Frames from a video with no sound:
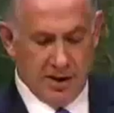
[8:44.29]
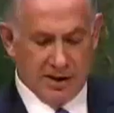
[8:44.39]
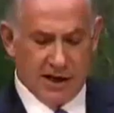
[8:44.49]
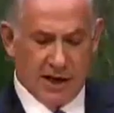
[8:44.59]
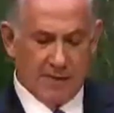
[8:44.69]
He
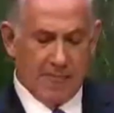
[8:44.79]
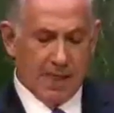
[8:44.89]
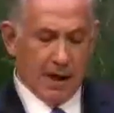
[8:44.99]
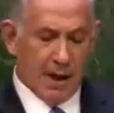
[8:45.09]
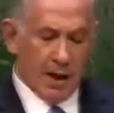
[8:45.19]
said,
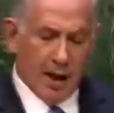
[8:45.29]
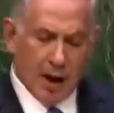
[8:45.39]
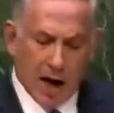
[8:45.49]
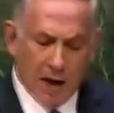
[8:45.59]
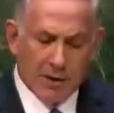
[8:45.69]

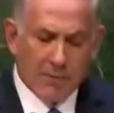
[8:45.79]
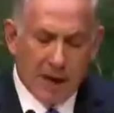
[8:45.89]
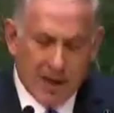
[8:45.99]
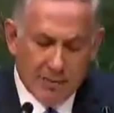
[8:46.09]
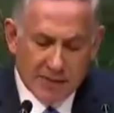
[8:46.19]
"Our
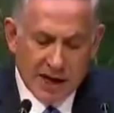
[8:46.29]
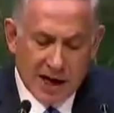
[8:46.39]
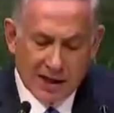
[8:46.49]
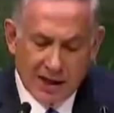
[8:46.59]
Imam did not